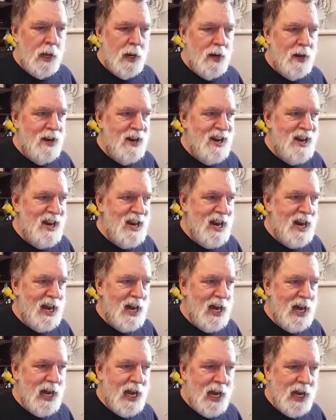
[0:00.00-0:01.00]

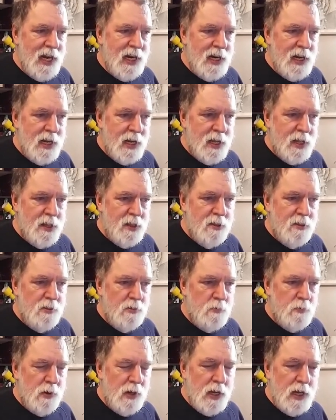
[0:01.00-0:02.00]
9,
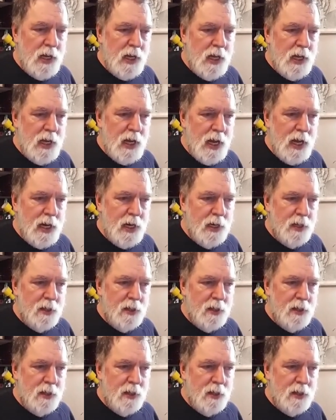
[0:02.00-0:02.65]
3, and